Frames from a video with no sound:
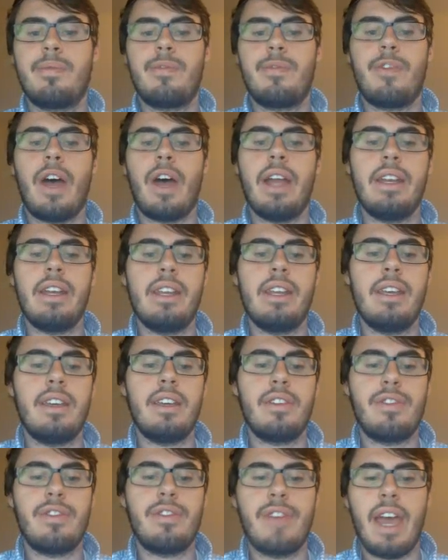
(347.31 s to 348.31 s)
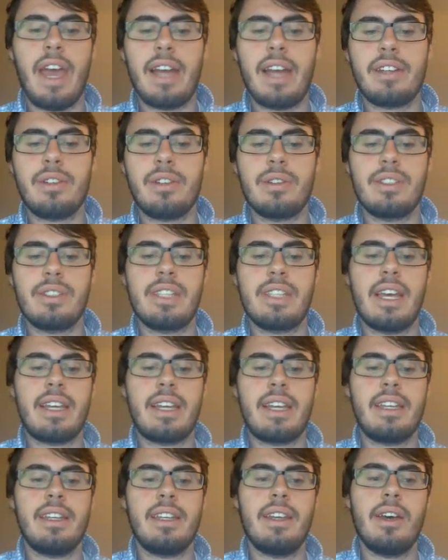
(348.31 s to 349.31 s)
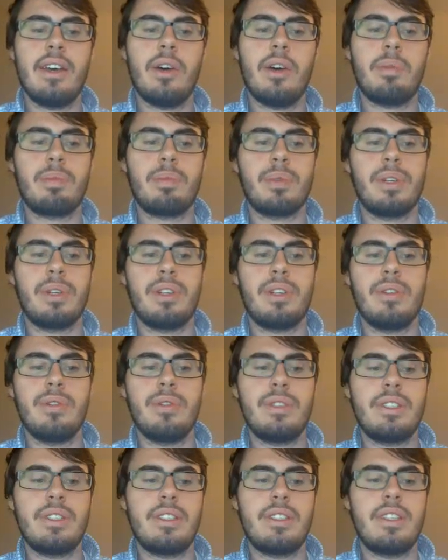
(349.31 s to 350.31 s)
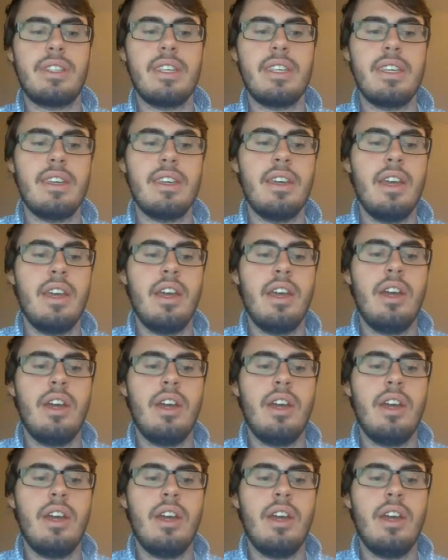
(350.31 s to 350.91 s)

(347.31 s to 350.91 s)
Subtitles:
finding factors that can help reduce the